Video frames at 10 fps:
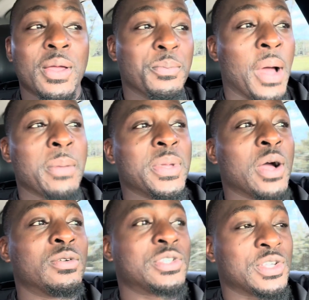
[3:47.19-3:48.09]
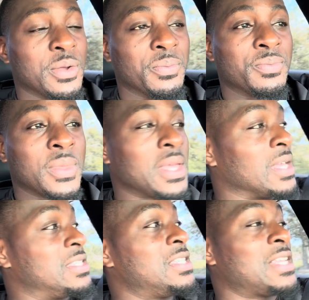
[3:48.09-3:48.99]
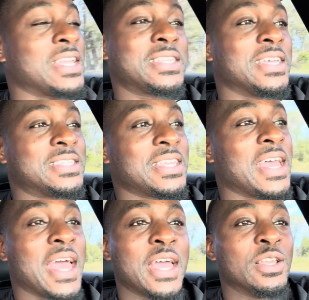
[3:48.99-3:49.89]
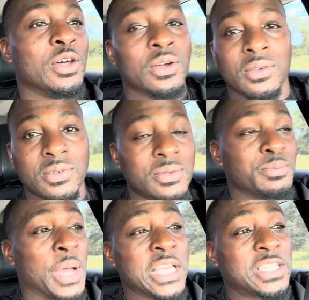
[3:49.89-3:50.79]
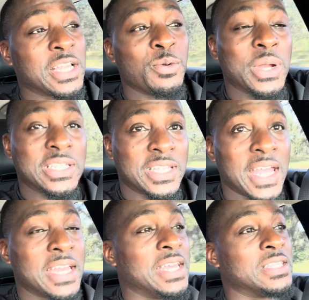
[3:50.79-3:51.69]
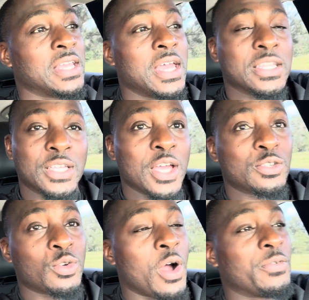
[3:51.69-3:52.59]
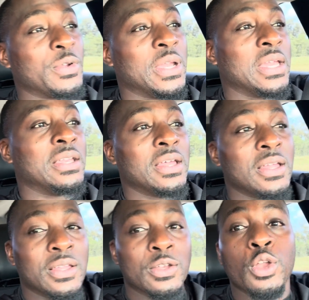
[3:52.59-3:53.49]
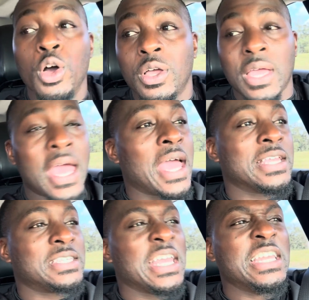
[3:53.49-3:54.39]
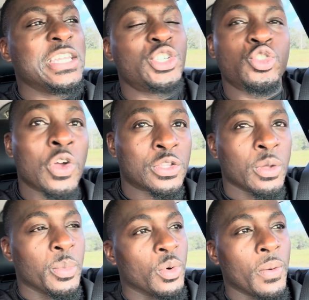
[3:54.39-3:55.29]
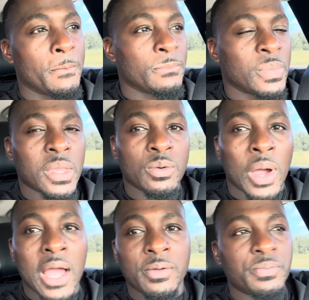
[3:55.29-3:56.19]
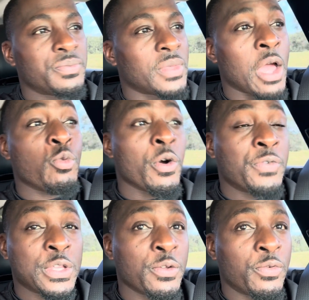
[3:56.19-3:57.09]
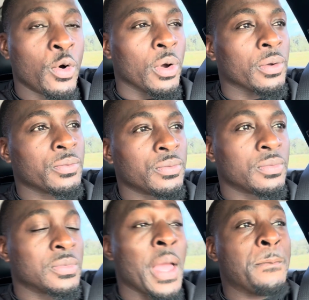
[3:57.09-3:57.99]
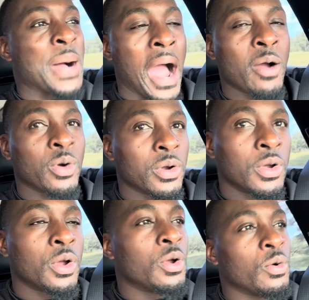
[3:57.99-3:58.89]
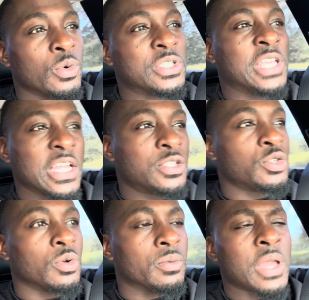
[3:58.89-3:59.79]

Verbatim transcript: Might be to something. Because he sat there and said, hey, look, basically what he's saying is Terence Crawford didn't look as indestructible, right? At 154. That power was getting to him.